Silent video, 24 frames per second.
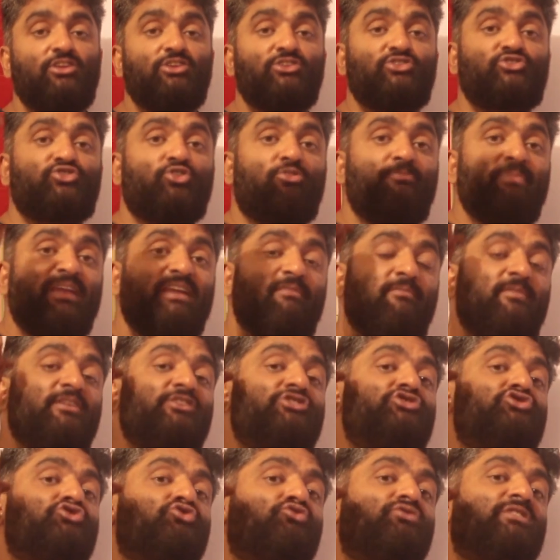So maybe
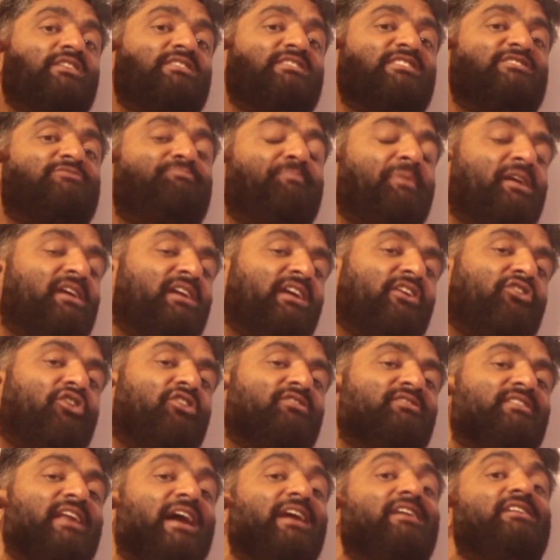Judith is picking
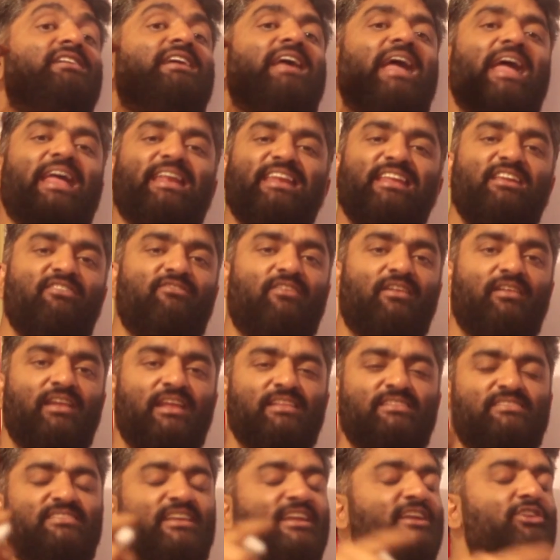on that anyone
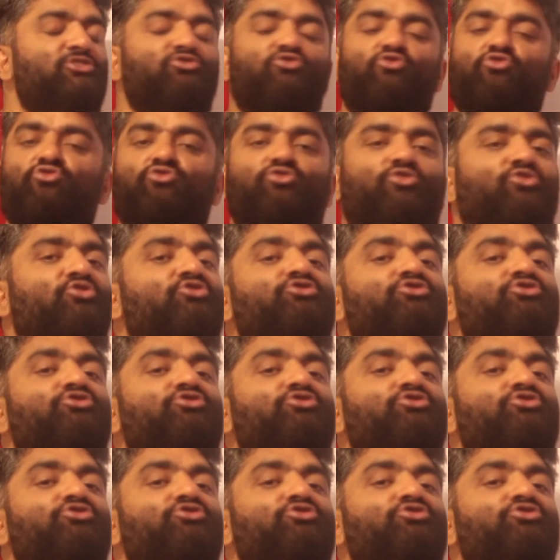and saying no,